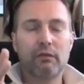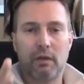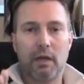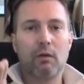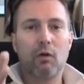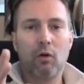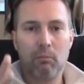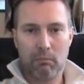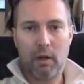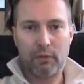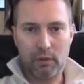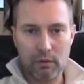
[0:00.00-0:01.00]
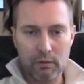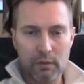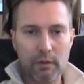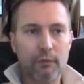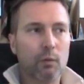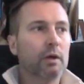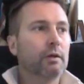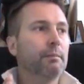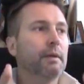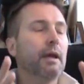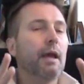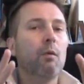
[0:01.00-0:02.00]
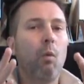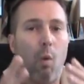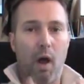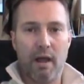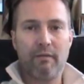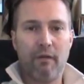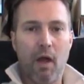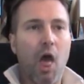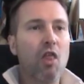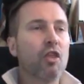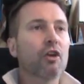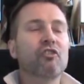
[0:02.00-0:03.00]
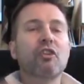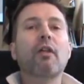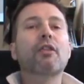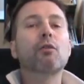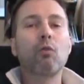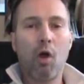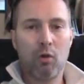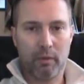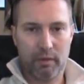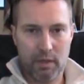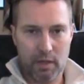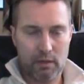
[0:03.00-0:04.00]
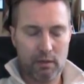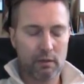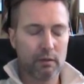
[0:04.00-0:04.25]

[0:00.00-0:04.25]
a stay-at-home mother, if you want to be a wife, there's nothing wrong with that.